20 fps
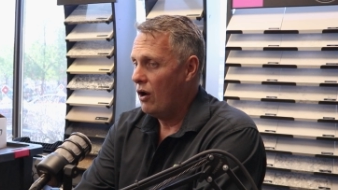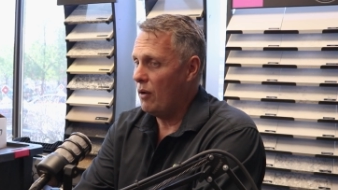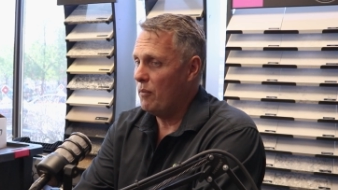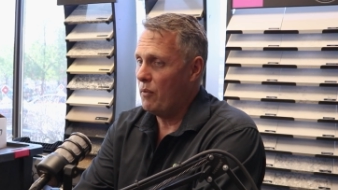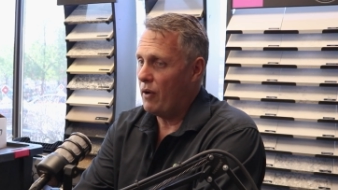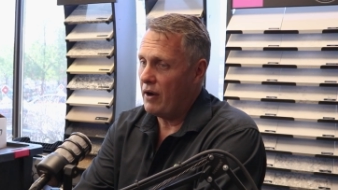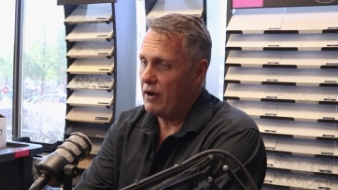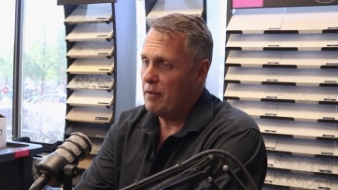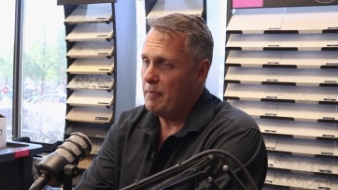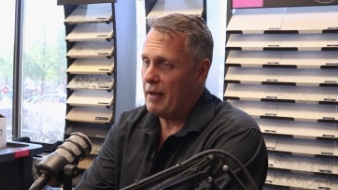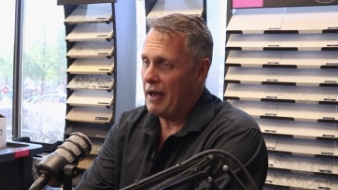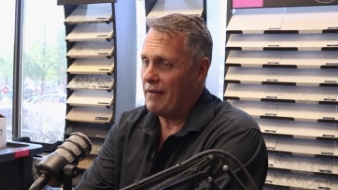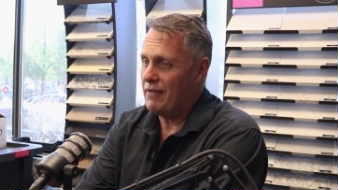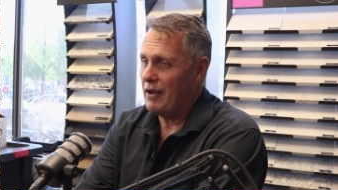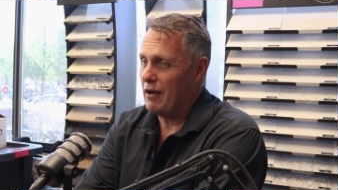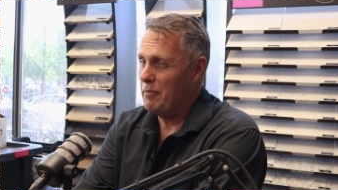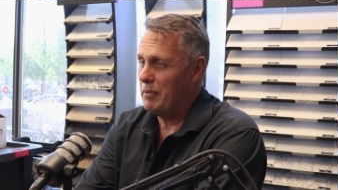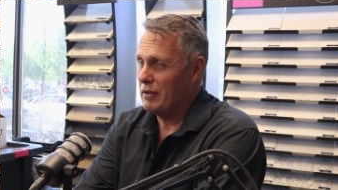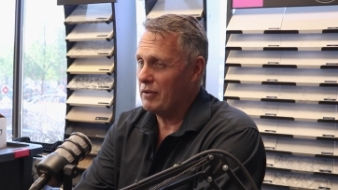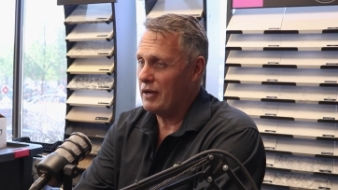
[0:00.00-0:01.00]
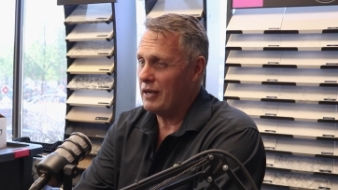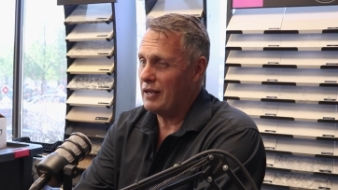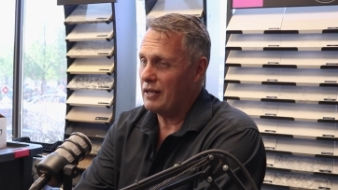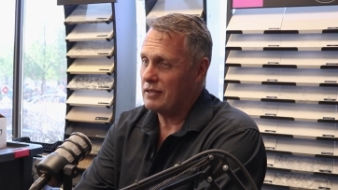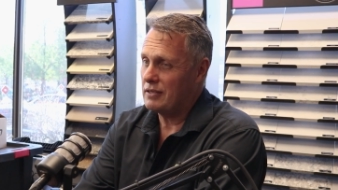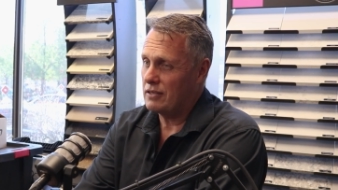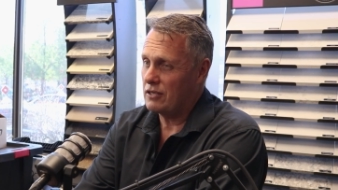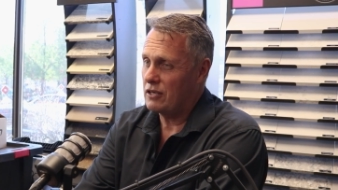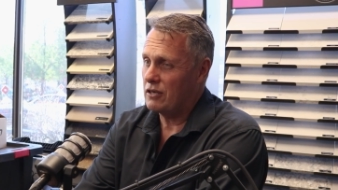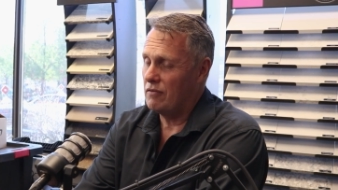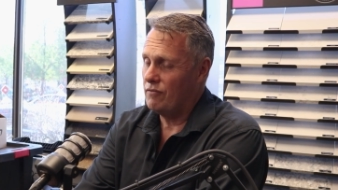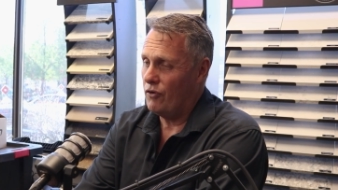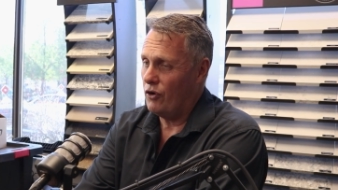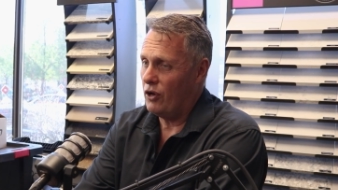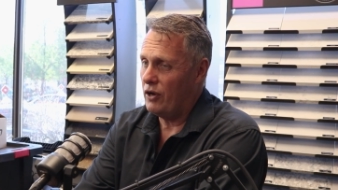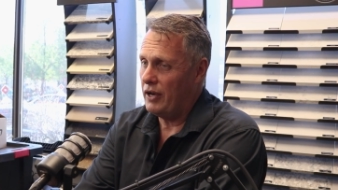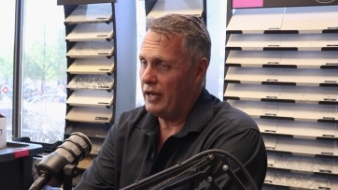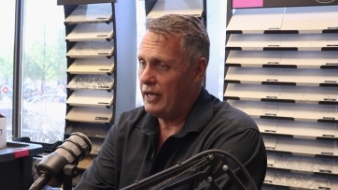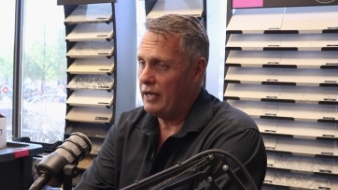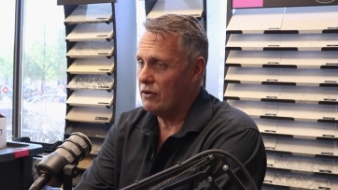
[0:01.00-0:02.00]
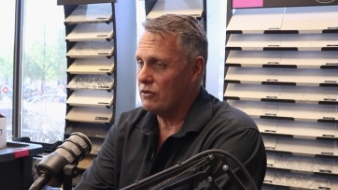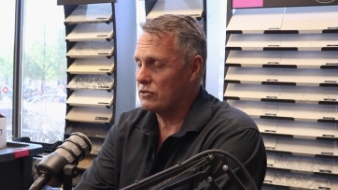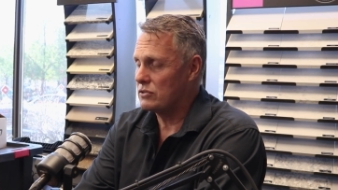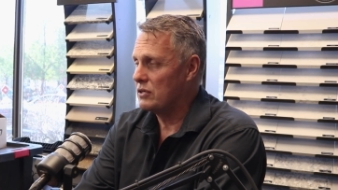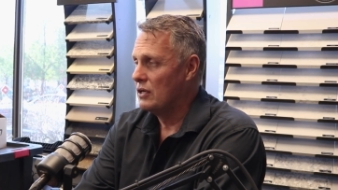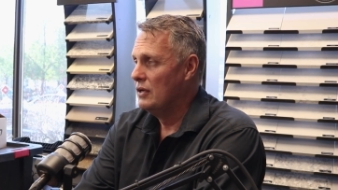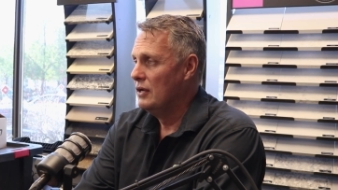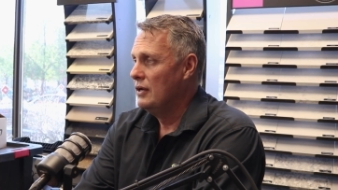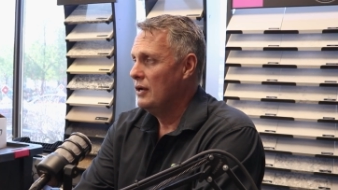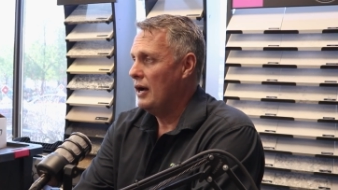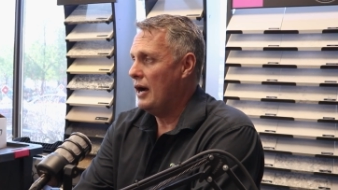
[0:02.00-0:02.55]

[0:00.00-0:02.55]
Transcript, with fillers: I'm worrying about their ability to, to convert deals.